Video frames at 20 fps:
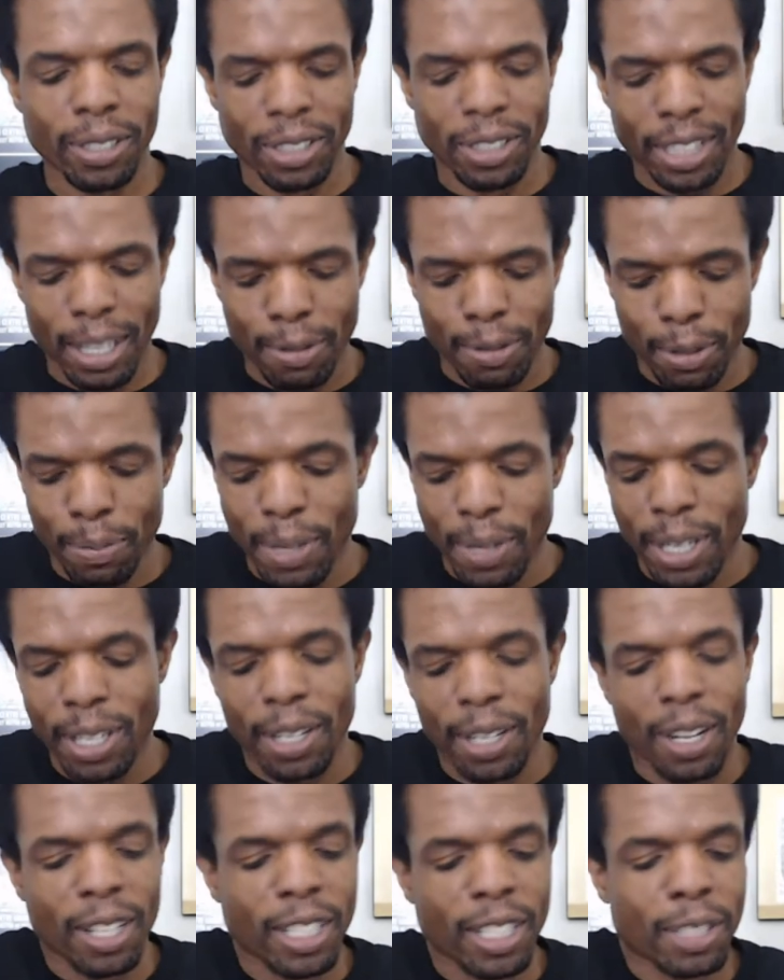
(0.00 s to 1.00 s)
and stop spending
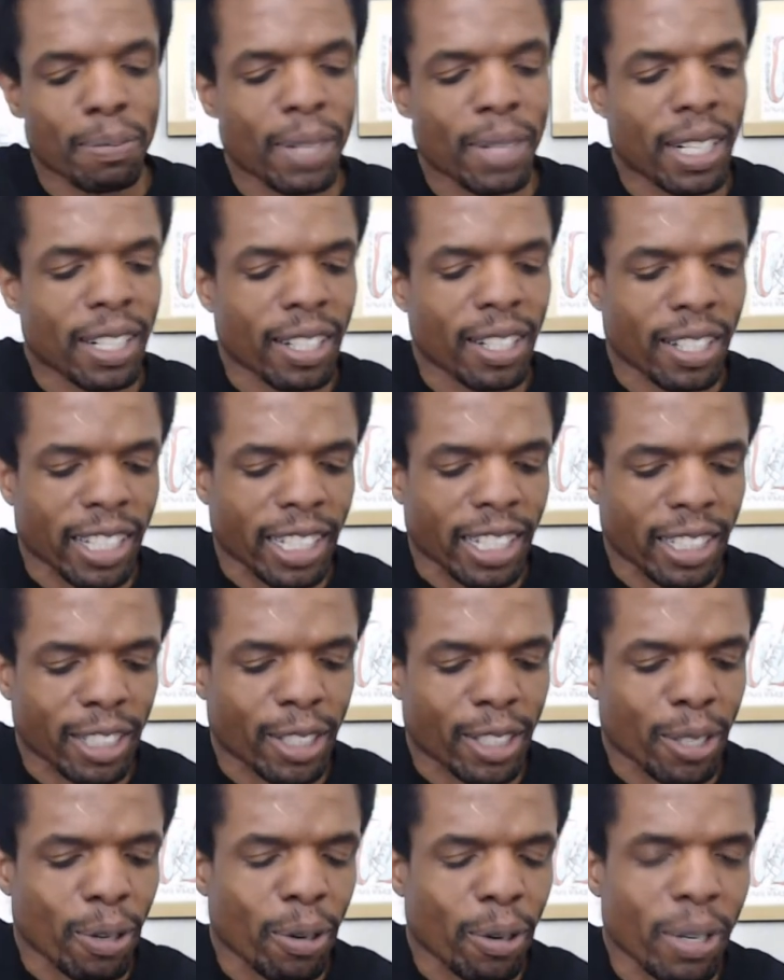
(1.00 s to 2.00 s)
all this money on like
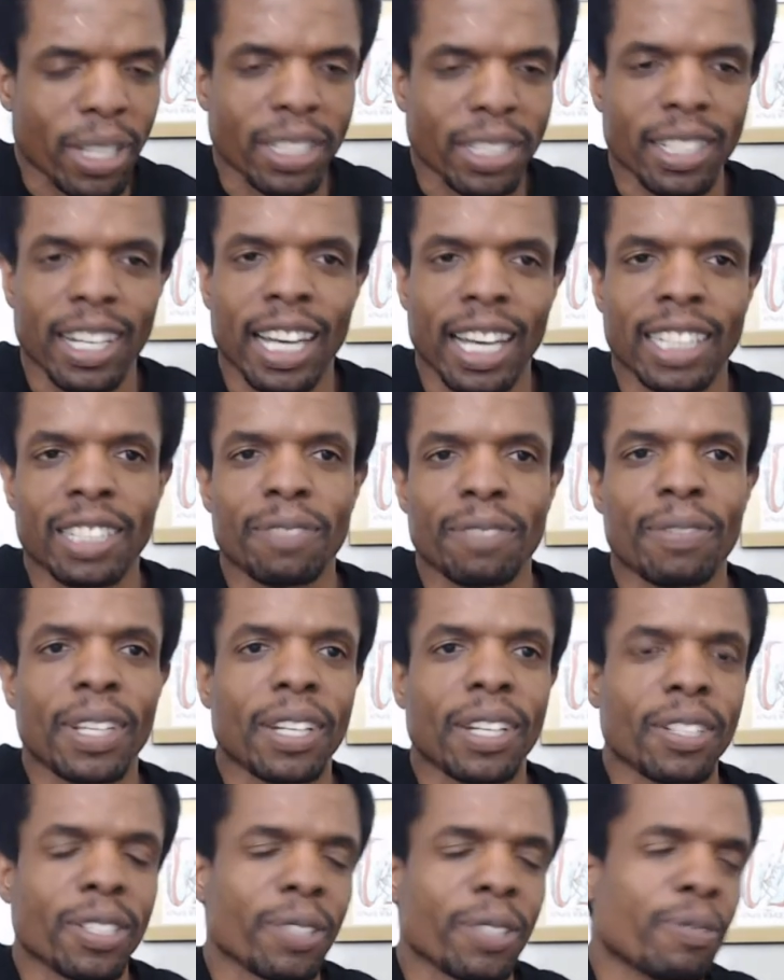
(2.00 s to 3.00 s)
toys and action
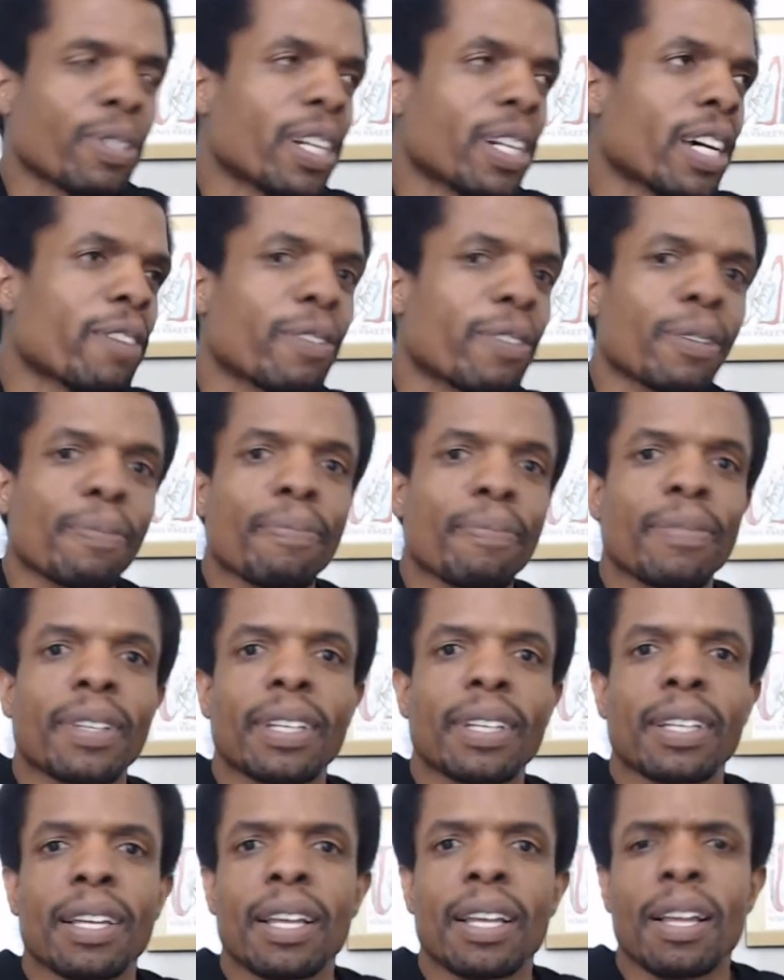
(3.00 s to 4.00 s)
figures or whatever.
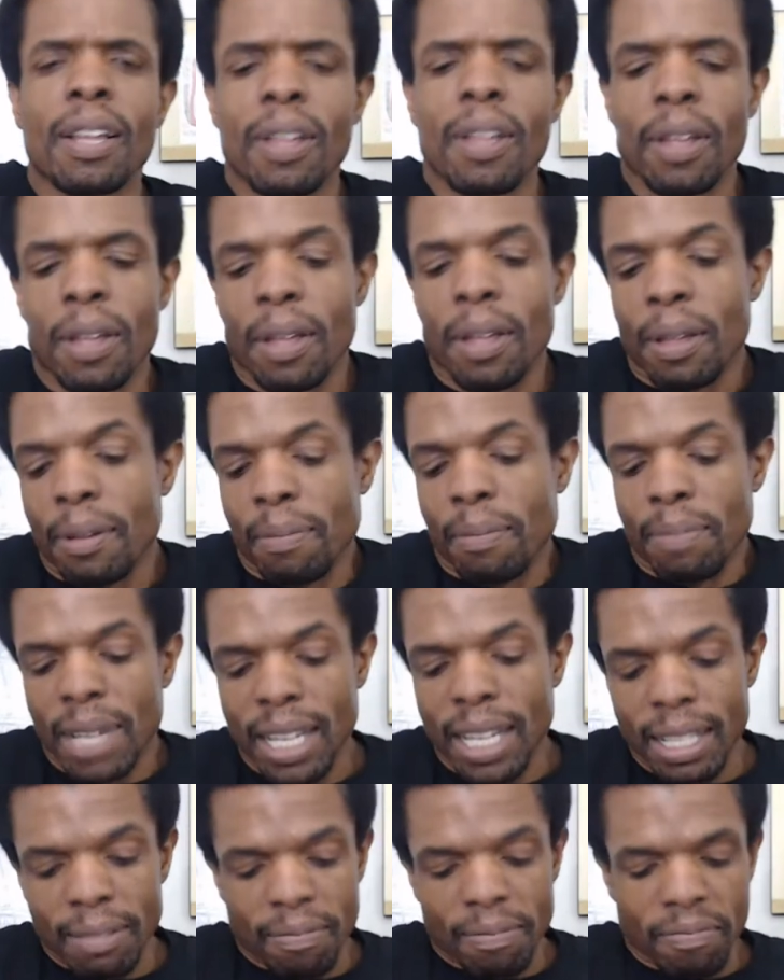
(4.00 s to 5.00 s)

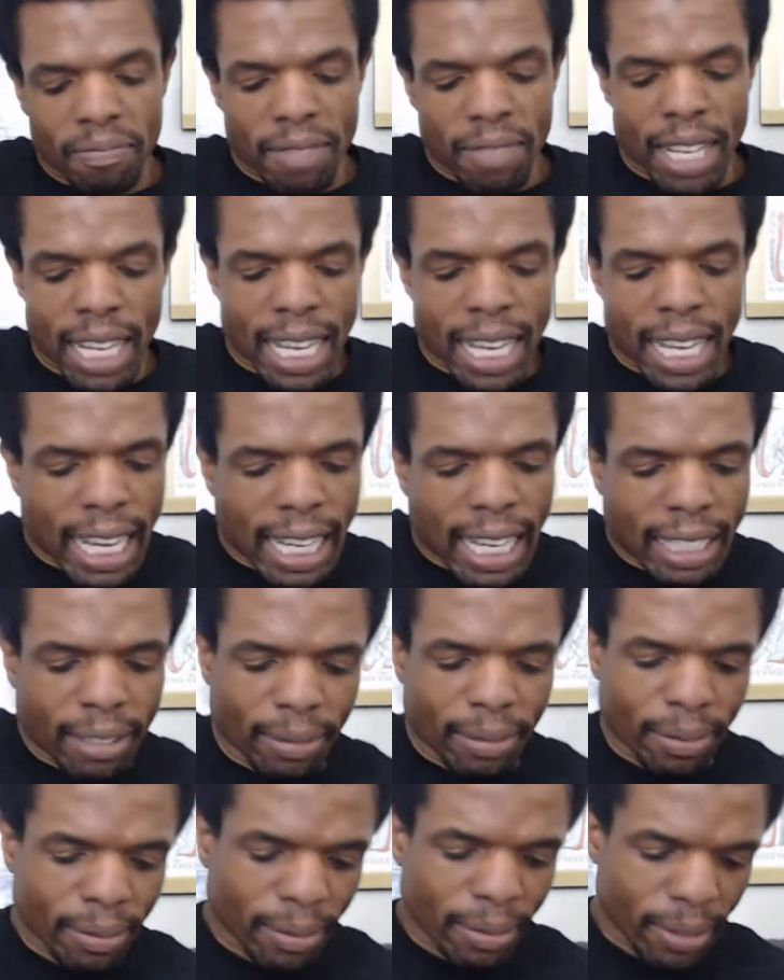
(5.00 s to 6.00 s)
But, eh,
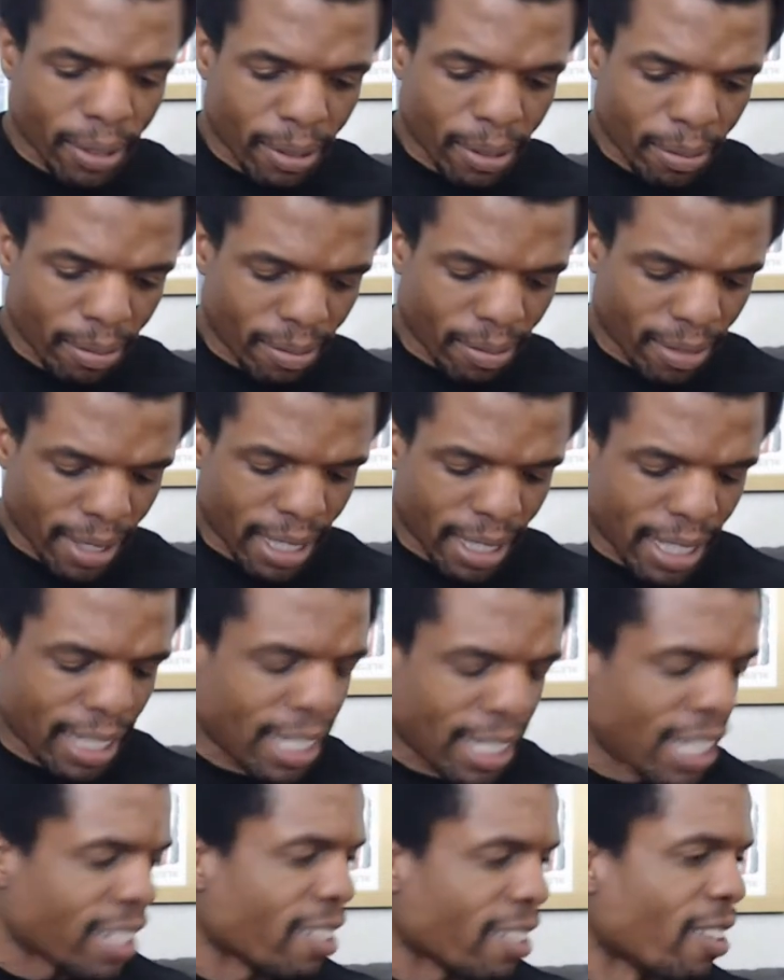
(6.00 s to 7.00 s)

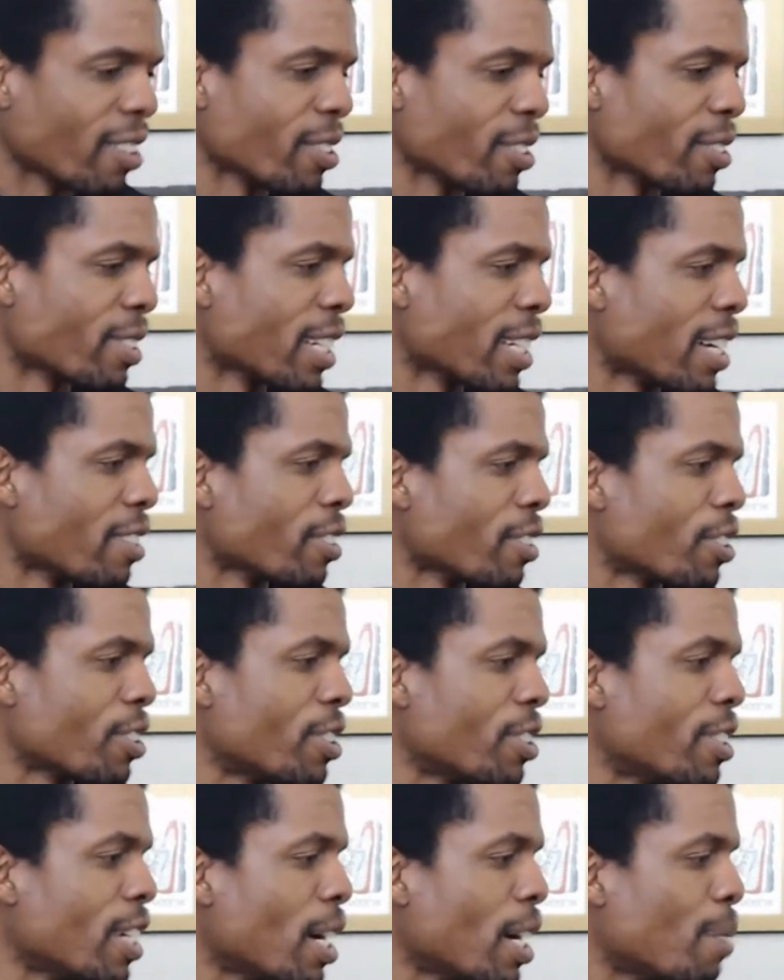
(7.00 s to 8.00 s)
that also sounds
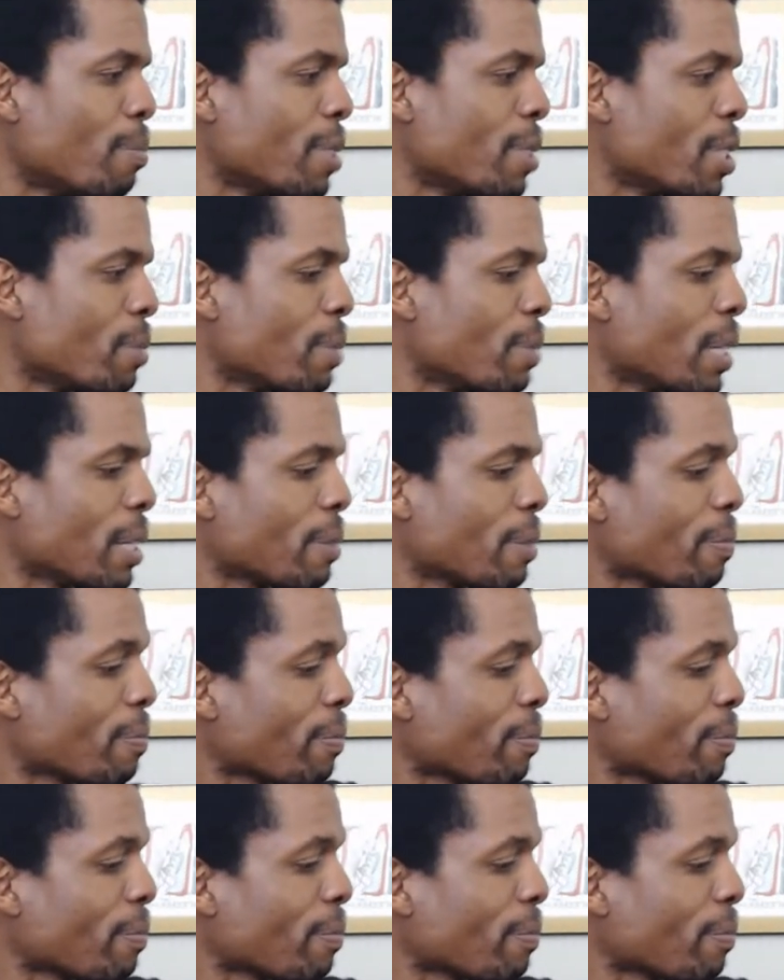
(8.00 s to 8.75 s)
dumb to me.